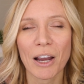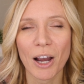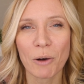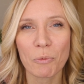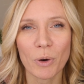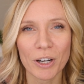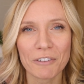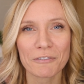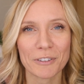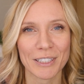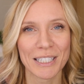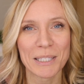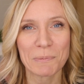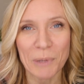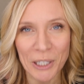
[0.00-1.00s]
a wonderful
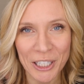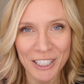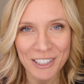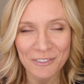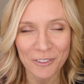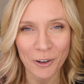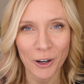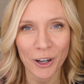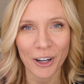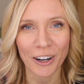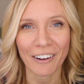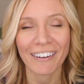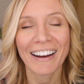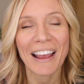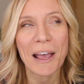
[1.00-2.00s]
experience for her.